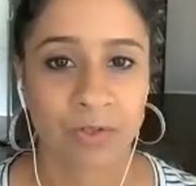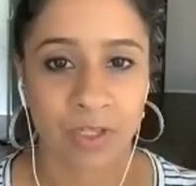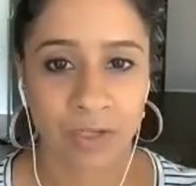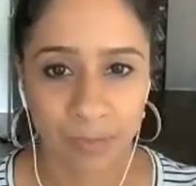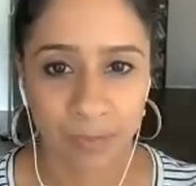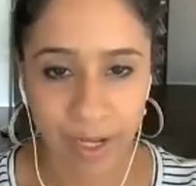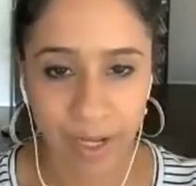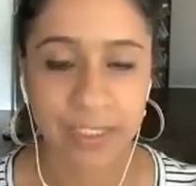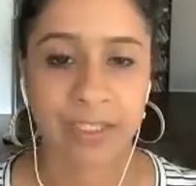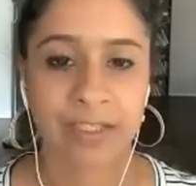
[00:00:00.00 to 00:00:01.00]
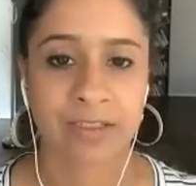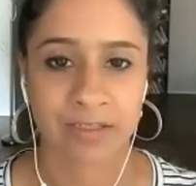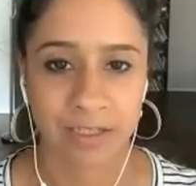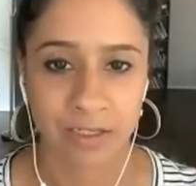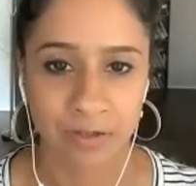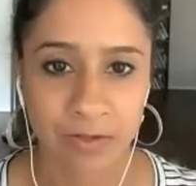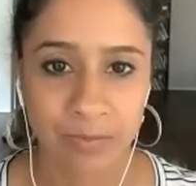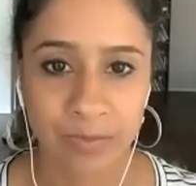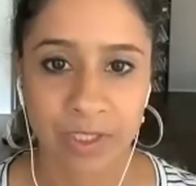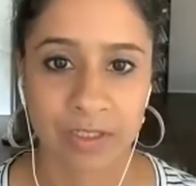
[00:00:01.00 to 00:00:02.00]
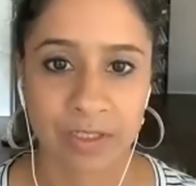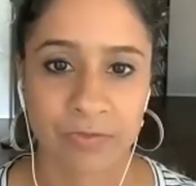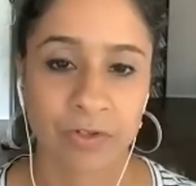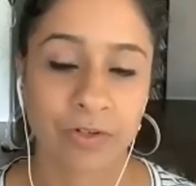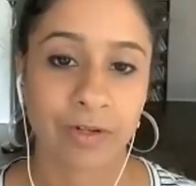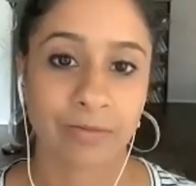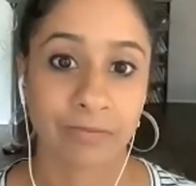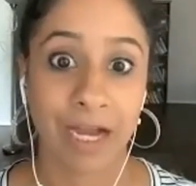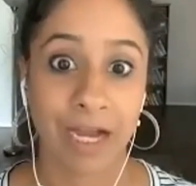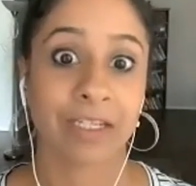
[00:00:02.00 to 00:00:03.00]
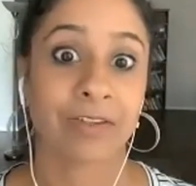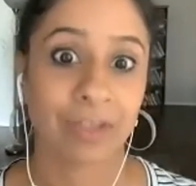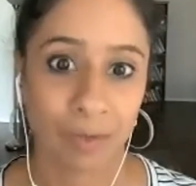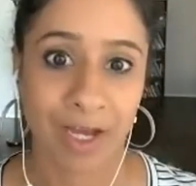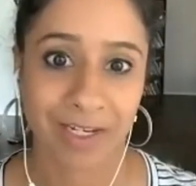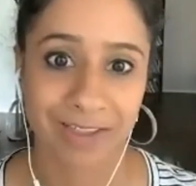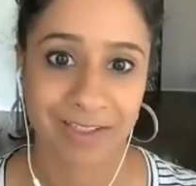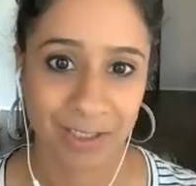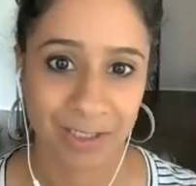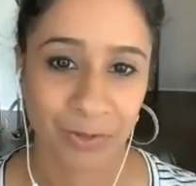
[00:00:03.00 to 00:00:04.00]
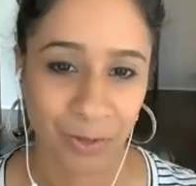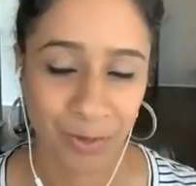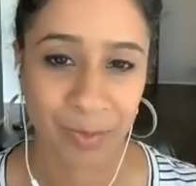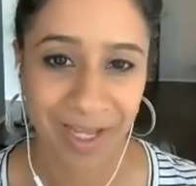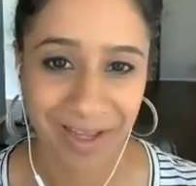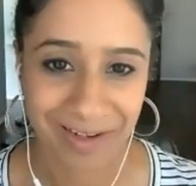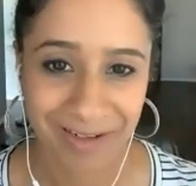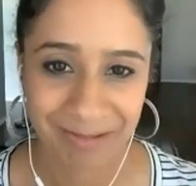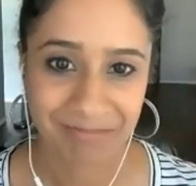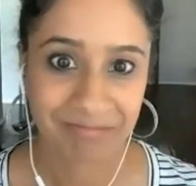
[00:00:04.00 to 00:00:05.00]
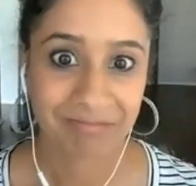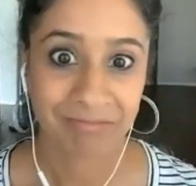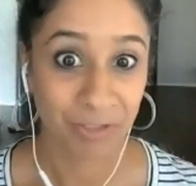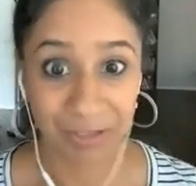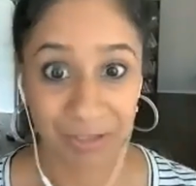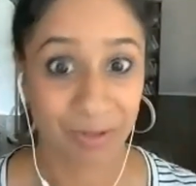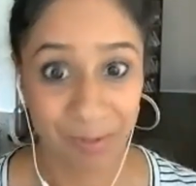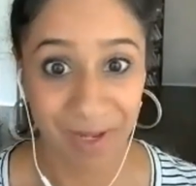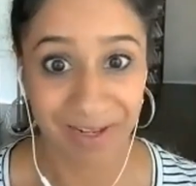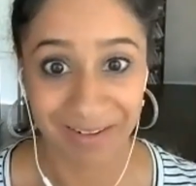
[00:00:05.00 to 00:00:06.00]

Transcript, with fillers: your body gets the signal. Because if you're not giving the body the signal to go to bed, you're not going to go to bed.